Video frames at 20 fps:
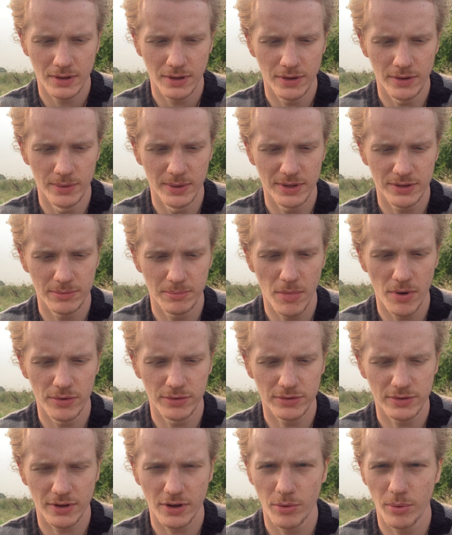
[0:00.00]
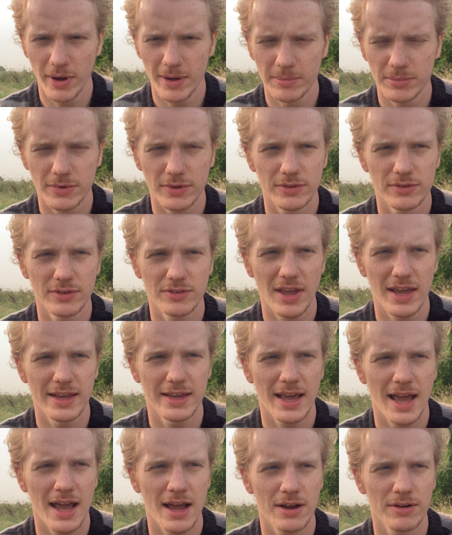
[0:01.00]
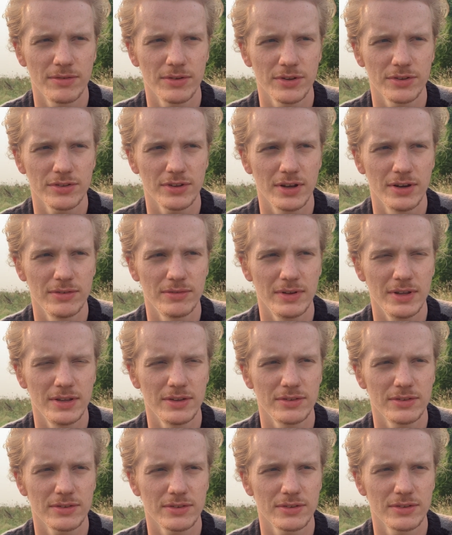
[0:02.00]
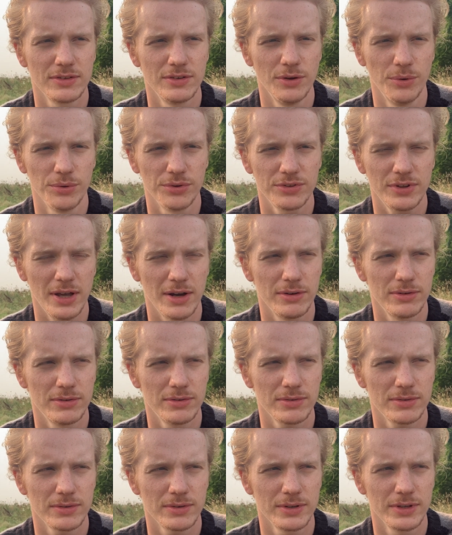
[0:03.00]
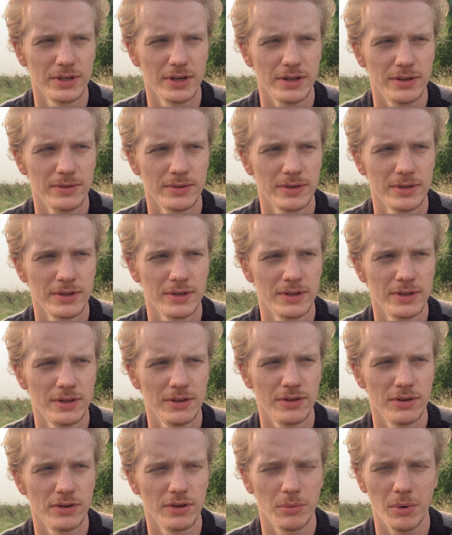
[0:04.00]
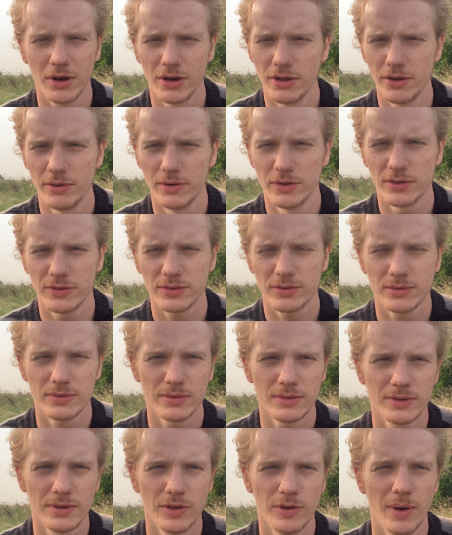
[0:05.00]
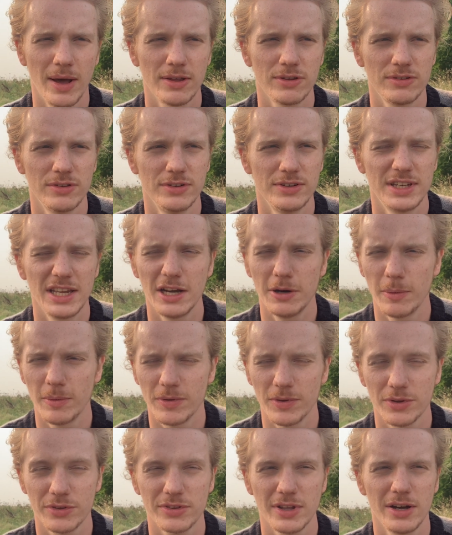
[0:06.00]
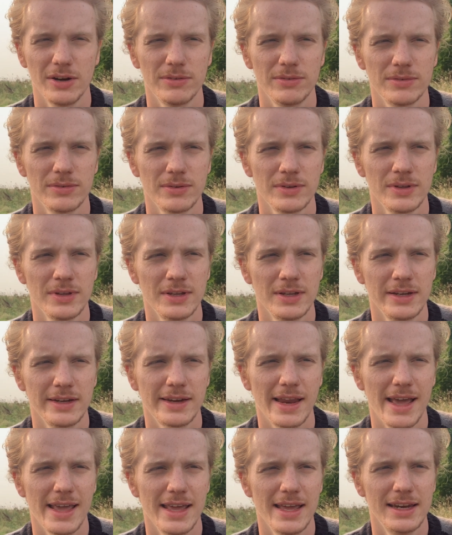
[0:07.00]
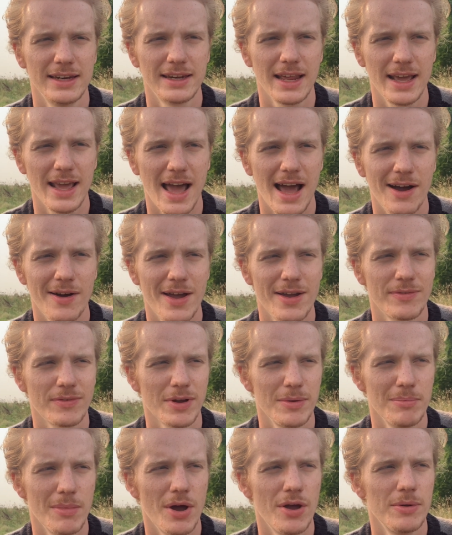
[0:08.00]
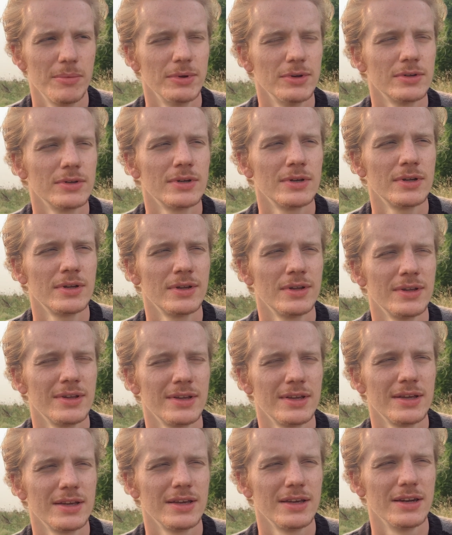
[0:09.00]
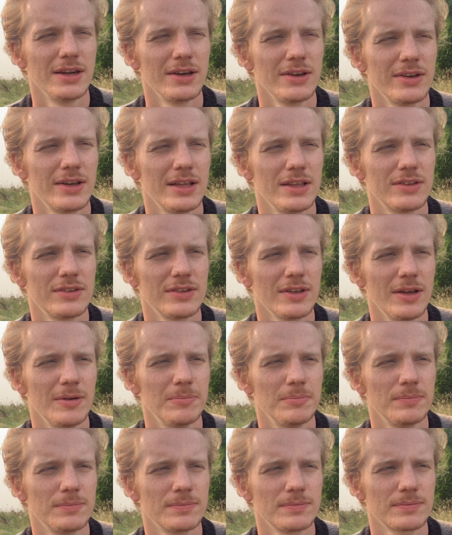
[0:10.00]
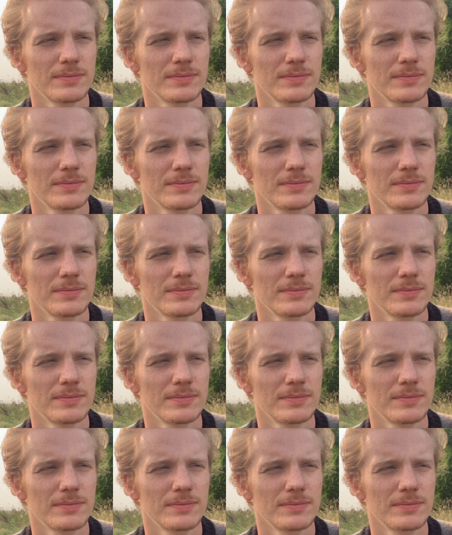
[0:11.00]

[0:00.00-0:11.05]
who is most equipped to take care of yourself is yourself. You're the one who has to deal with yourself day in, day out, every moment. It's so